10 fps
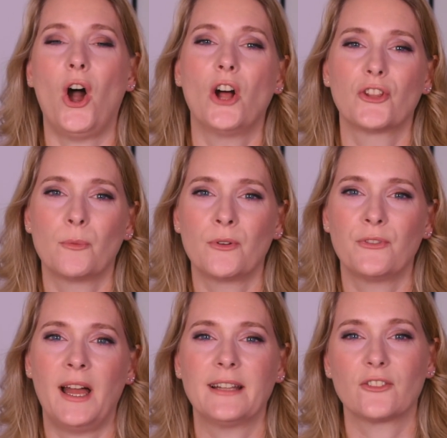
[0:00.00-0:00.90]
On top of
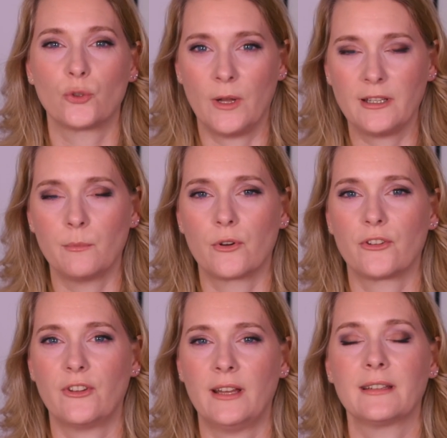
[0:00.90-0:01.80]
that,
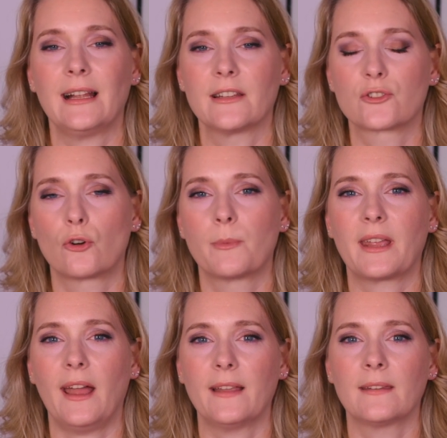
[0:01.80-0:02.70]
20%
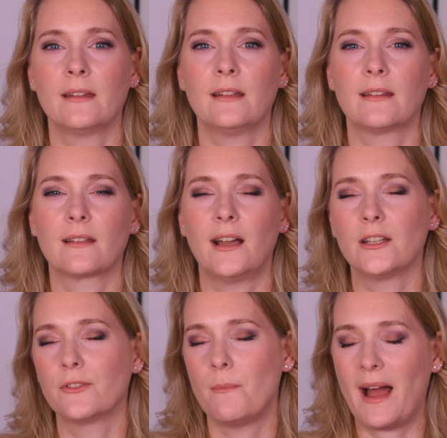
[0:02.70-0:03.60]
L-ascorbic acid is
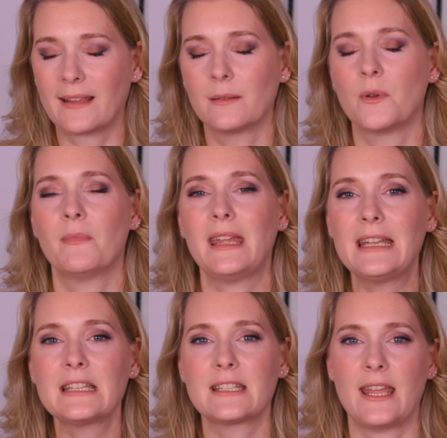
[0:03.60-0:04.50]
kind of the maximum
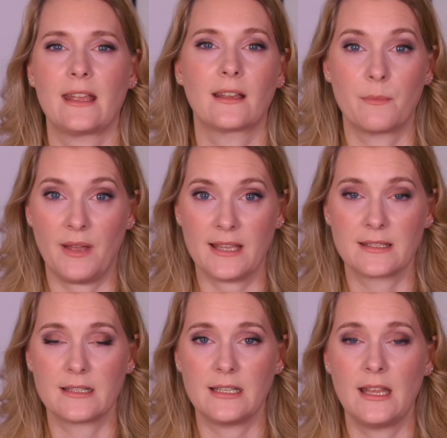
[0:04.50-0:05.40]
intake
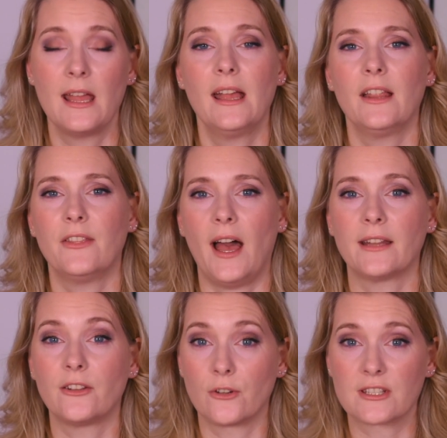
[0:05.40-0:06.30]
capacity
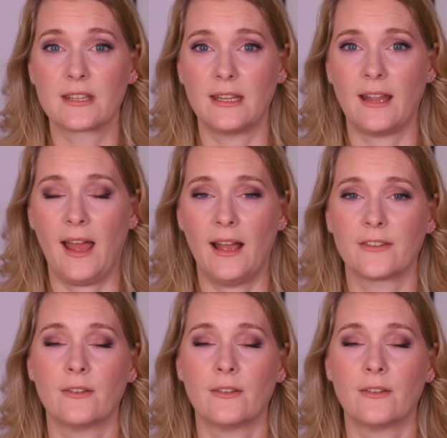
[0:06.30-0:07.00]
that your skin has.